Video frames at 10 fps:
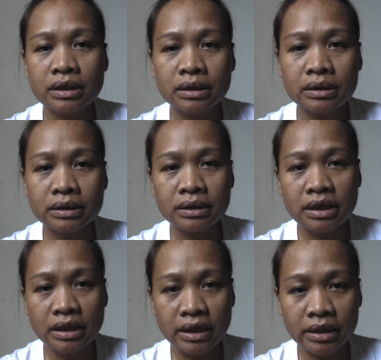the
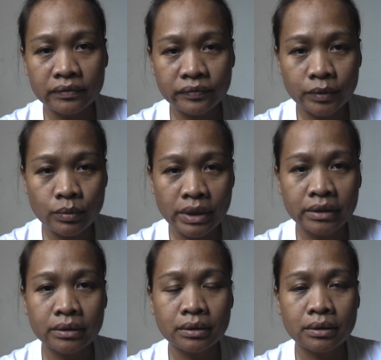ticket for
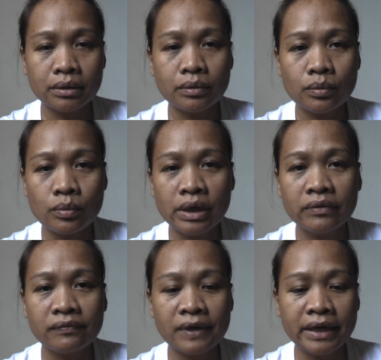one one
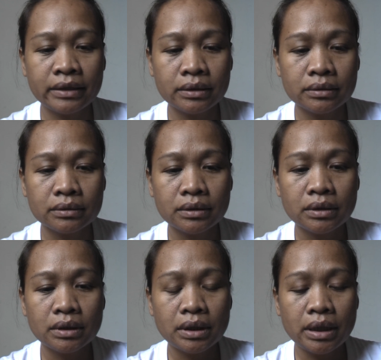flight,
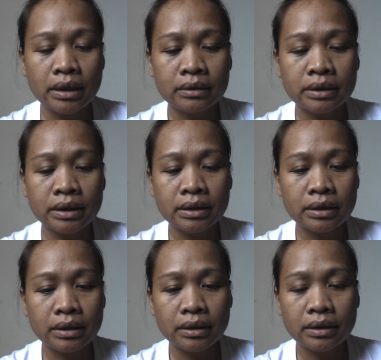and then
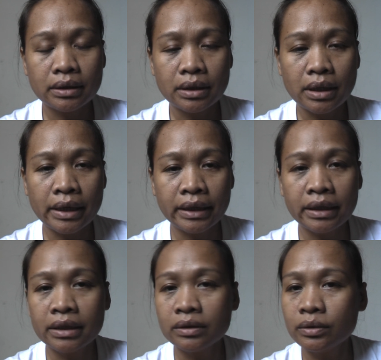uh, I
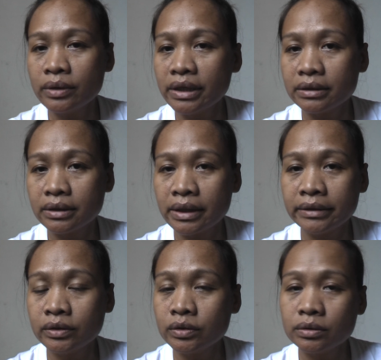cannot do it. I
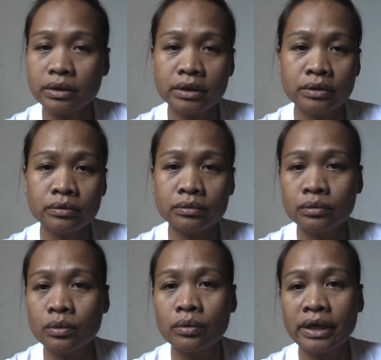don't I don't
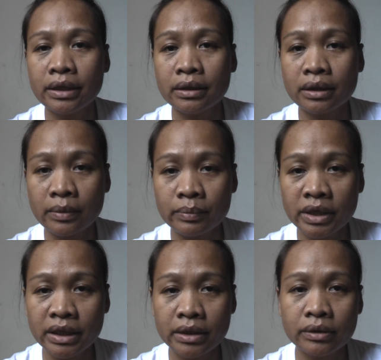go here, come
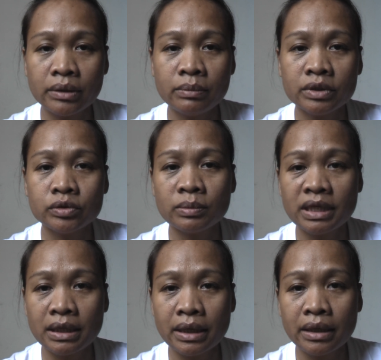back here in Metro
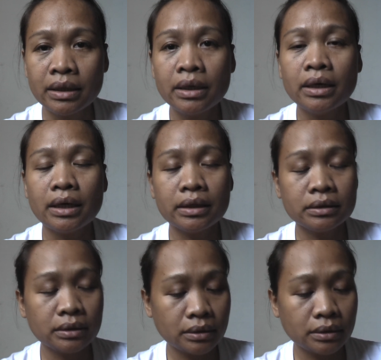Manila, and